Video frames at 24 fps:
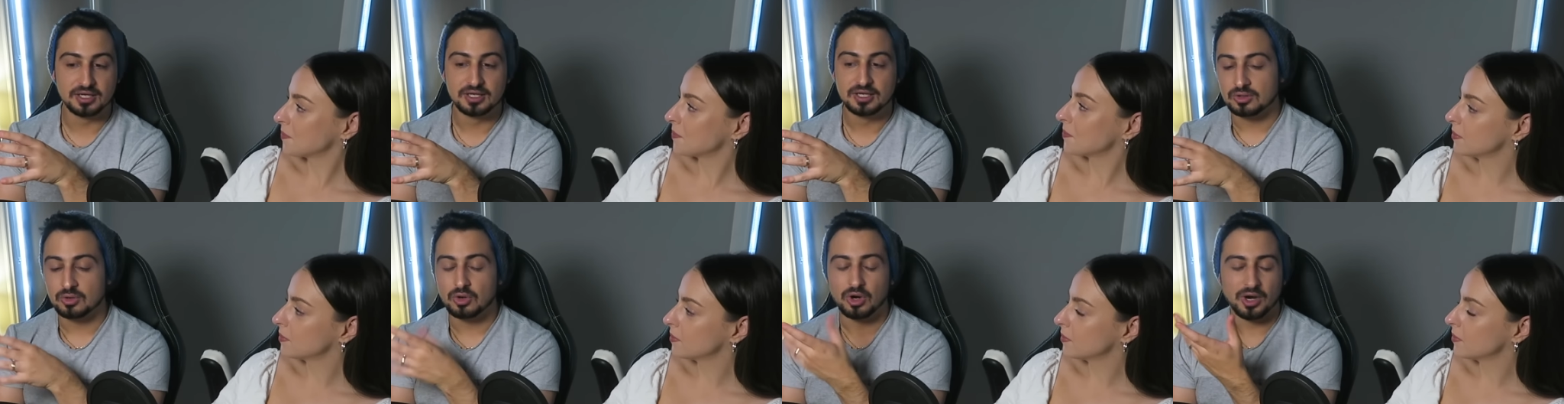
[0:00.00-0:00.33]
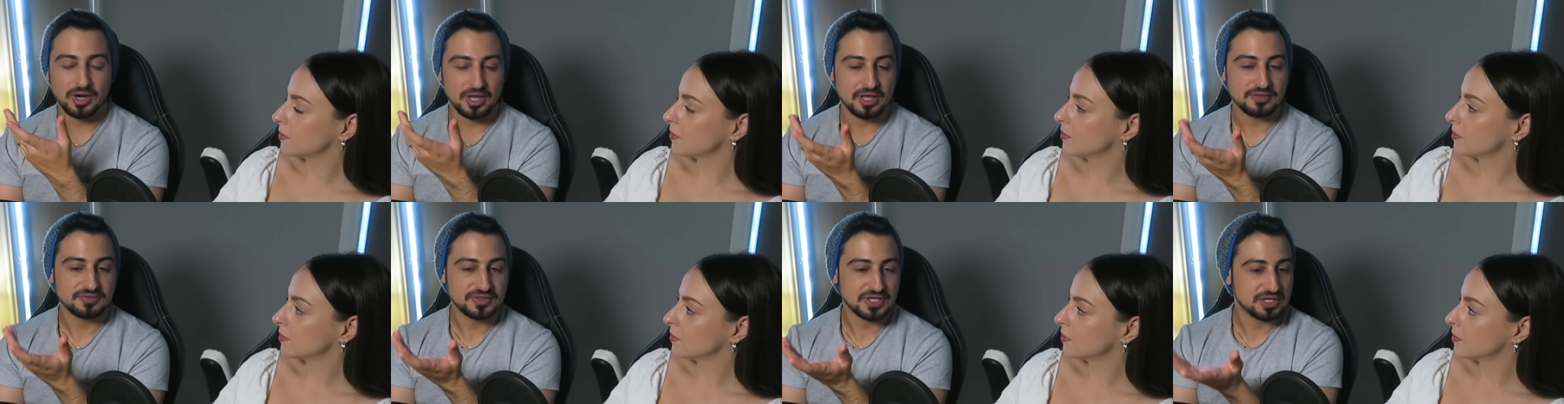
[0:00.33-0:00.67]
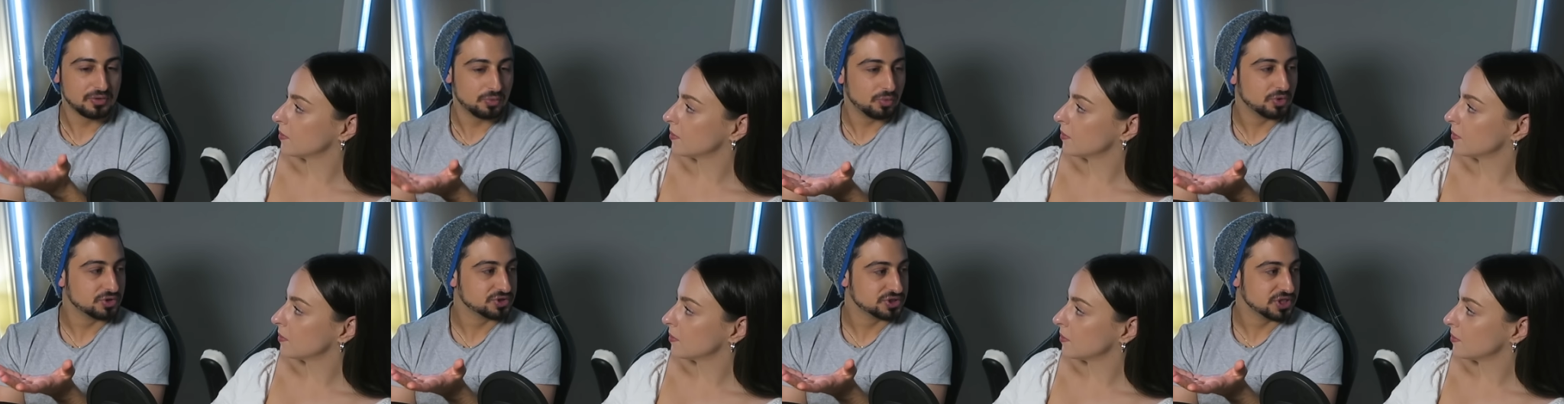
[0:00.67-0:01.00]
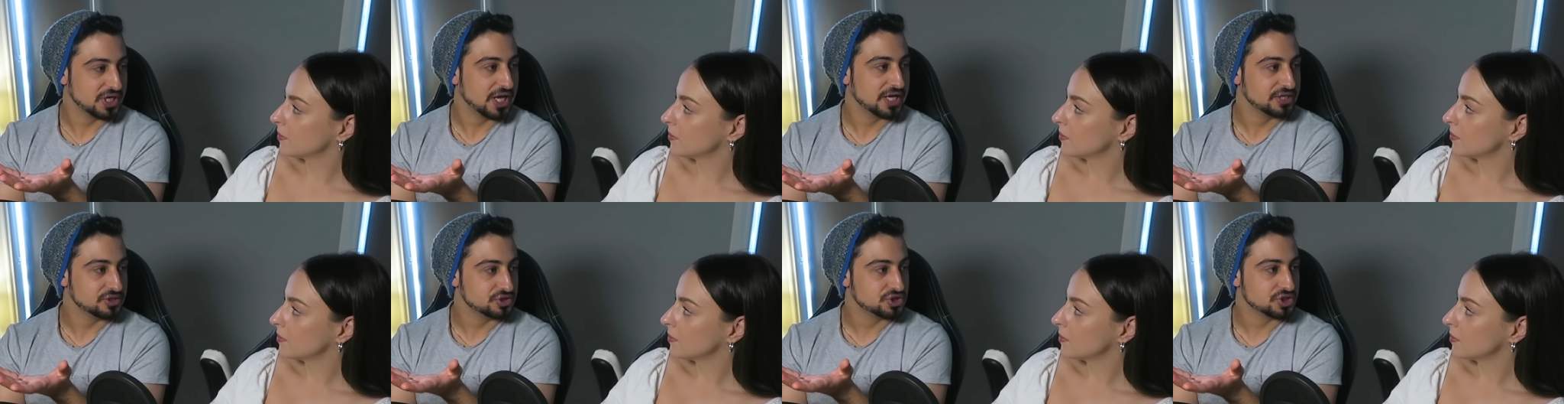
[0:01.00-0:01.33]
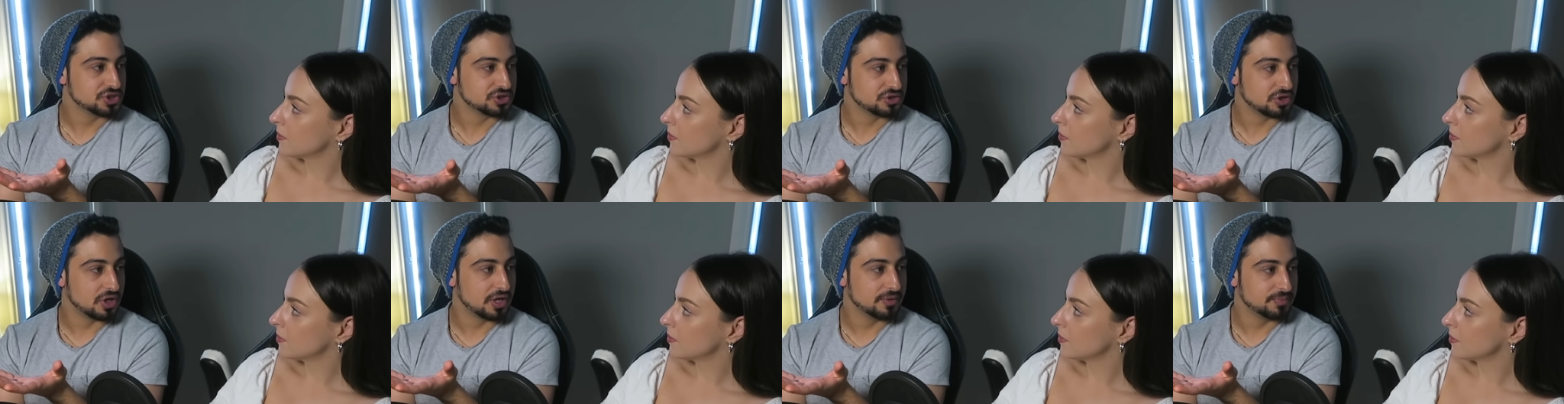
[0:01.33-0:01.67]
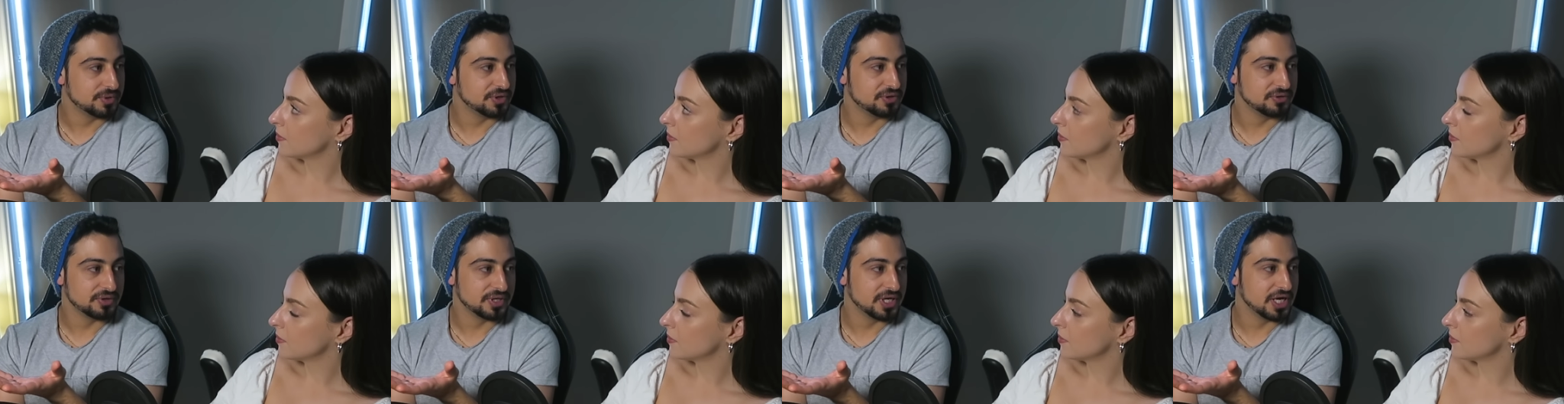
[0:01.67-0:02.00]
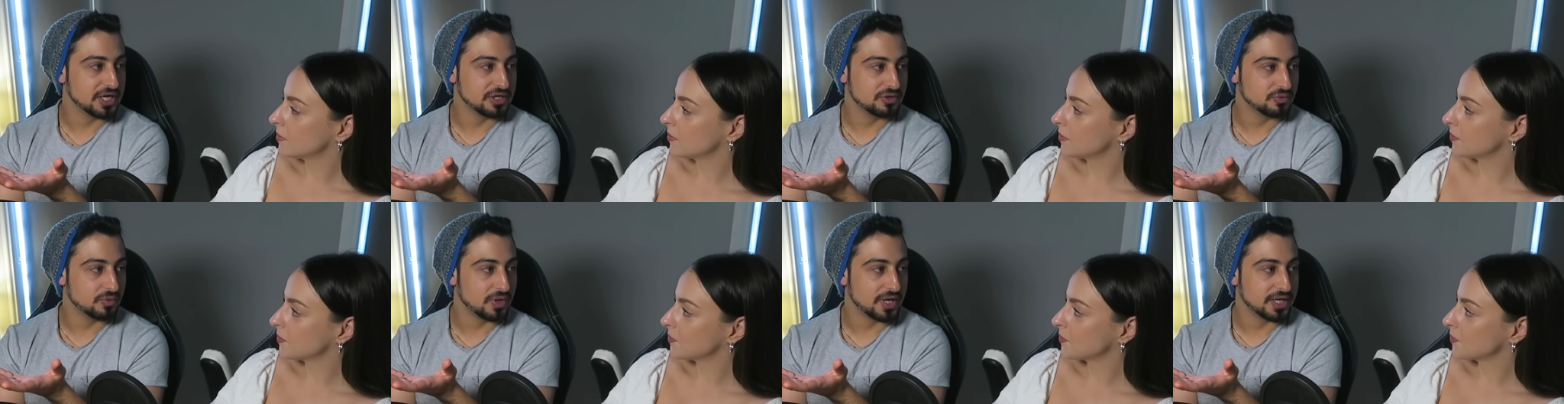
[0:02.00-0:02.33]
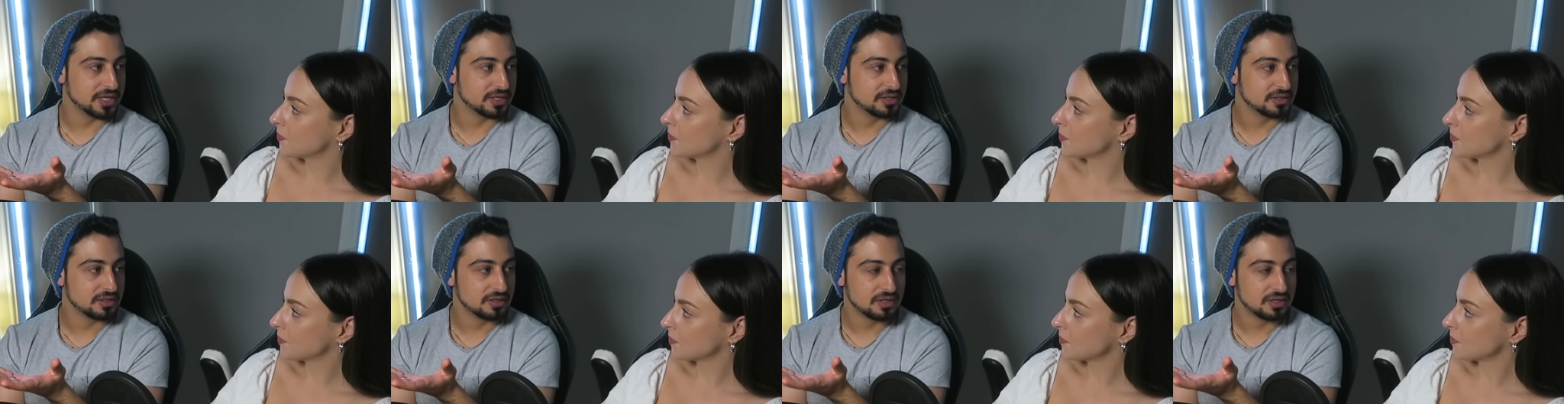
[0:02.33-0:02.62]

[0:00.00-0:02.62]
Speaker 1: or I think it was an ancient time period anyway.